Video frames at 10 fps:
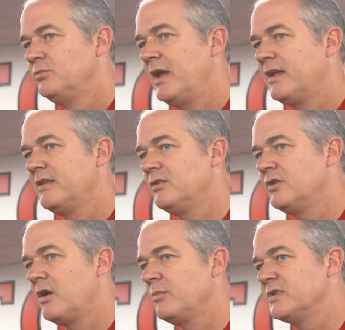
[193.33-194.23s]
making their
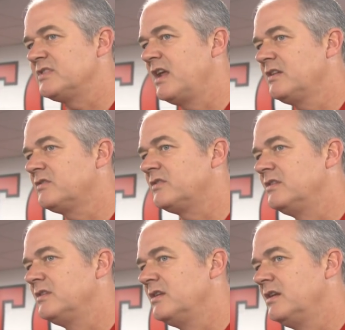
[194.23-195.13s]
young mistakes
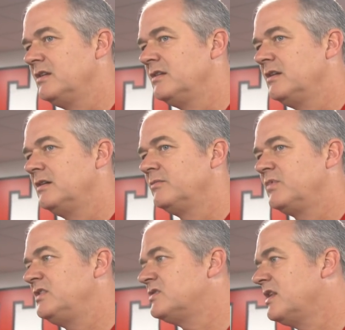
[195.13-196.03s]
and
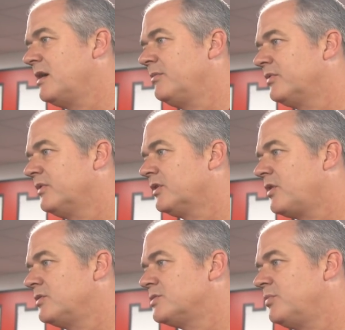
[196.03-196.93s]
teaching them. We're a
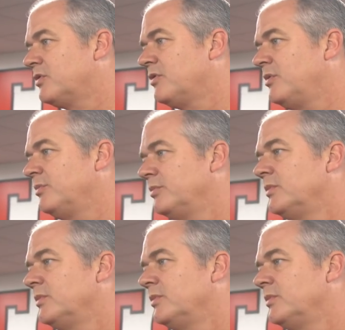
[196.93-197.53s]
coachable group.